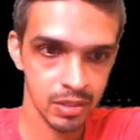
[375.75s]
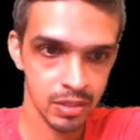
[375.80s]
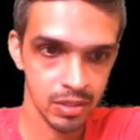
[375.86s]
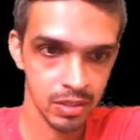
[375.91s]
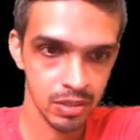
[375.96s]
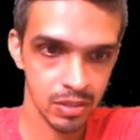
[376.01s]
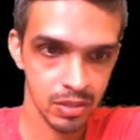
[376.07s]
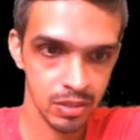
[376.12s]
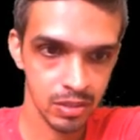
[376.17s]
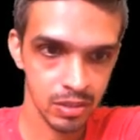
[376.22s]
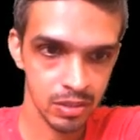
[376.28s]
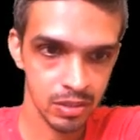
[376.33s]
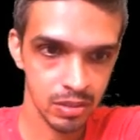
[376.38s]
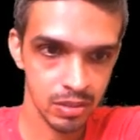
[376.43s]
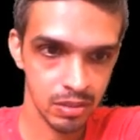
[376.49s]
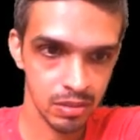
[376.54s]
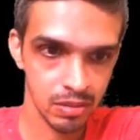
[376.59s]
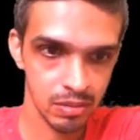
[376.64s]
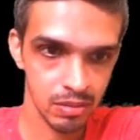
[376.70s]
So
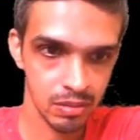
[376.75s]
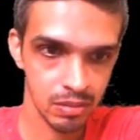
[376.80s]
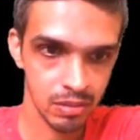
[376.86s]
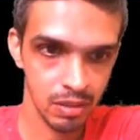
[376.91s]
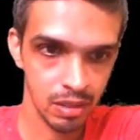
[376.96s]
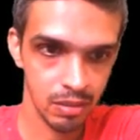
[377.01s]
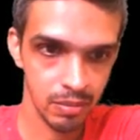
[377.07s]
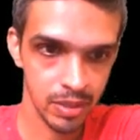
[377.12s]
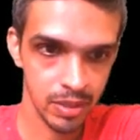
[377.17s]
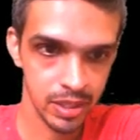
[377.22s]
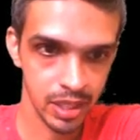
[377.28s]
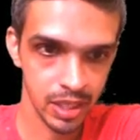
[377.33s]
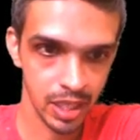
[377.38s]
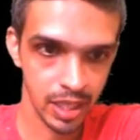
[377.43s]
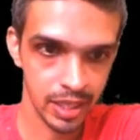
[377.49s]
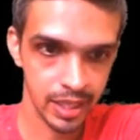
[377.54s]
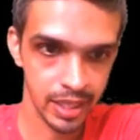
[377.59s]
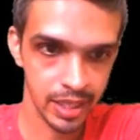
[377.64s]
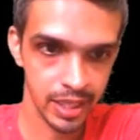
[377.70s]
we will be
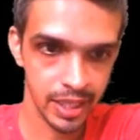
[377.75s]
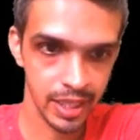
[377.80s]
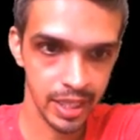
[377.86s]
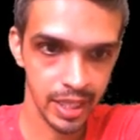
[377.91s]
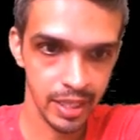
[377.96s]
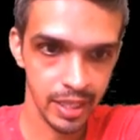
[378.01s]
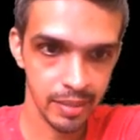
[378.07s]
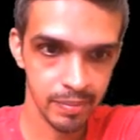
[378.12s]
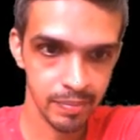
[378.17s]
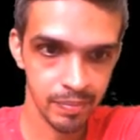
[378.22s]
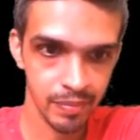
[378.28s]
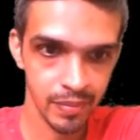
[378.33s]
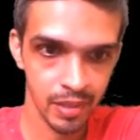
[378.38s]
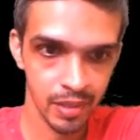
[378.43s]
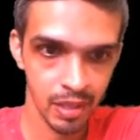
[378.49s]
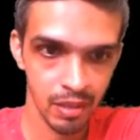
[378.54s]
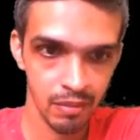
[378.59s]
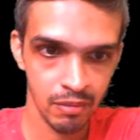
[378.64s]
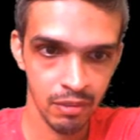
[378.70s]
selecting D.
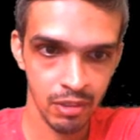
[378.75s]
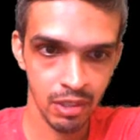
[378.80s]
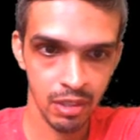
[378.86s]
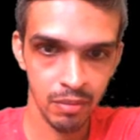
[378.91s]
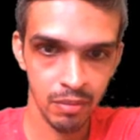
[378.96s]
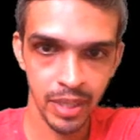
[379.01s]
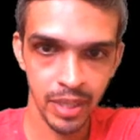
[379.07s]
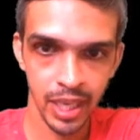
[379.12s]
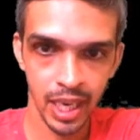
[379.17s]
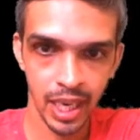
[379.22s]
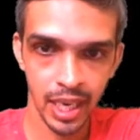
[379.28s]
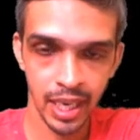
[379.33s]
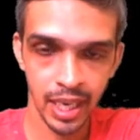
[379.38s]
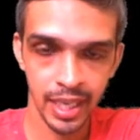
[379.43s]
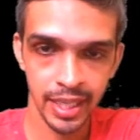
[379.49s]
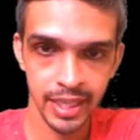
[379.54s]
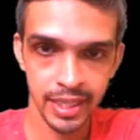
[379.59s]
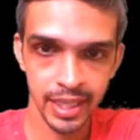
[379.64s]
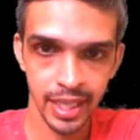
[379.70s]
We will be
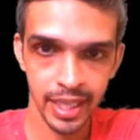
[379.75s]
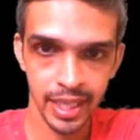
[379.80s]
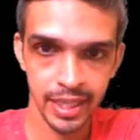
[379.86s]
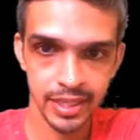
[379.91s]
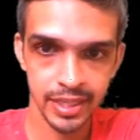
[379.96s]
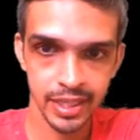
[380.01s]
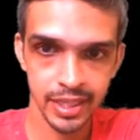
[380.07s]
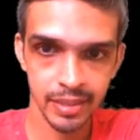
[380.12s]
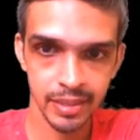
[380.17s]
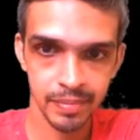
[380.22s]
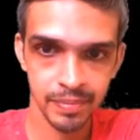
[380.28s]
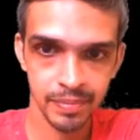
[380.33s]
adding the edge AD.